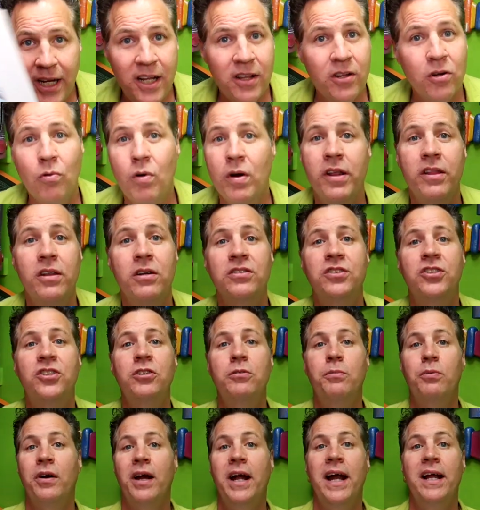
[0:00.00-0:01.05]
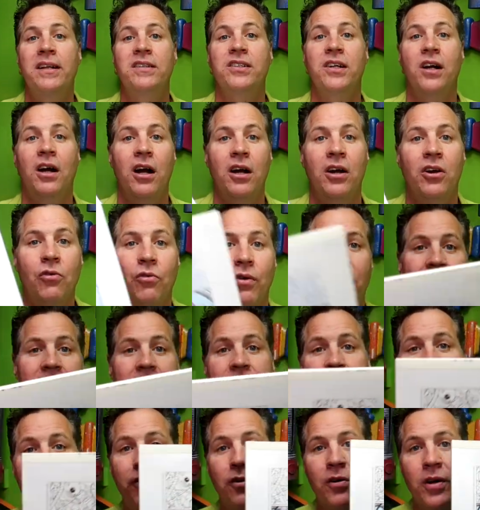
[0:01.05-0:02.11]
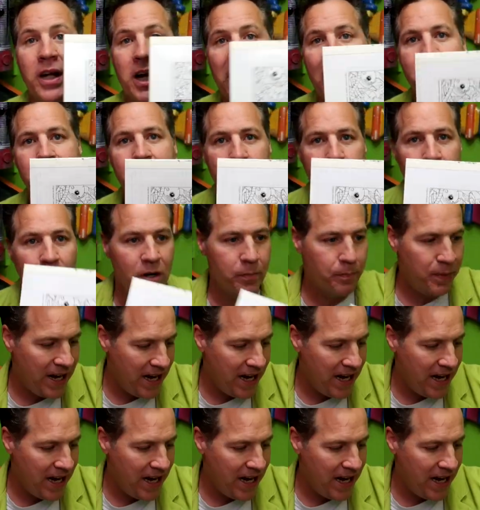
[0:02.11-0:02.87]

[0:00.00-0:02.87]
Either one of those two brands are great for comic book